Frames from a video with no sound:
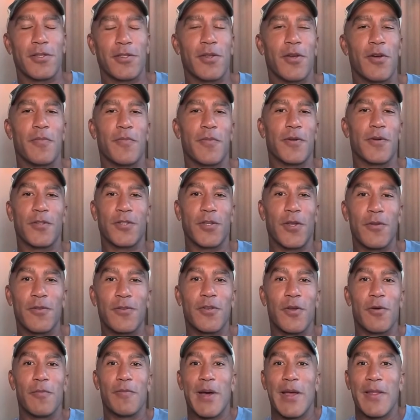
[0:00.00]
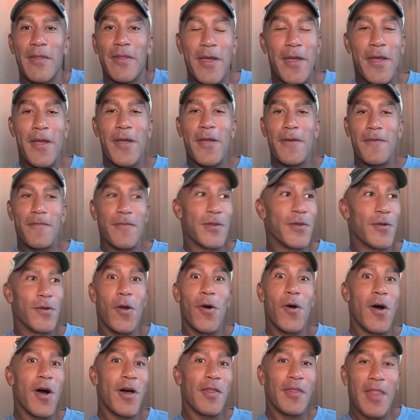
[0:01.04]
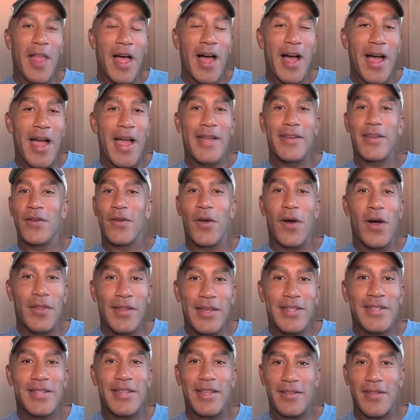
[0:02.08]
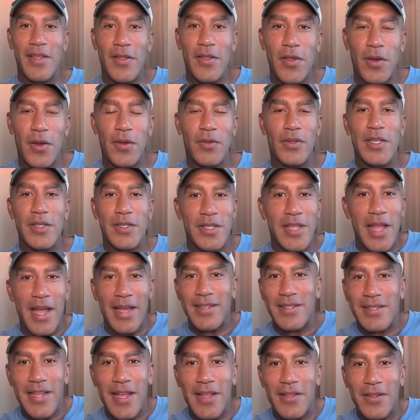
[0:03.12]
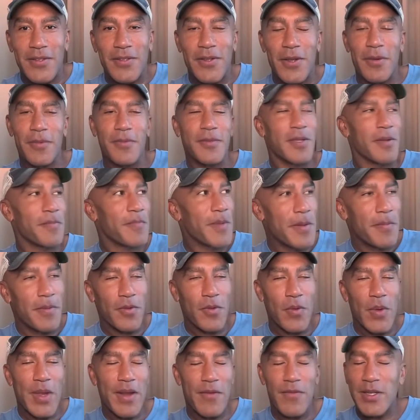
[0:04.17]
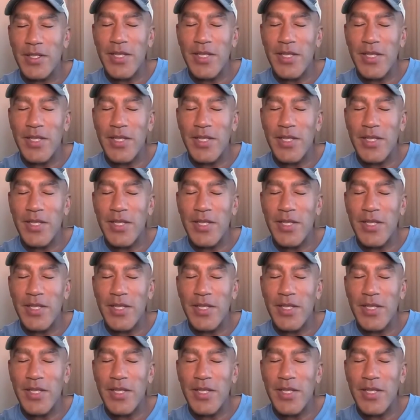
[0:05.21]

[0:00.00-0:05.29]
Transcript: telescope or something. So, but when you go online and all these, you know, these nice telescopes that people,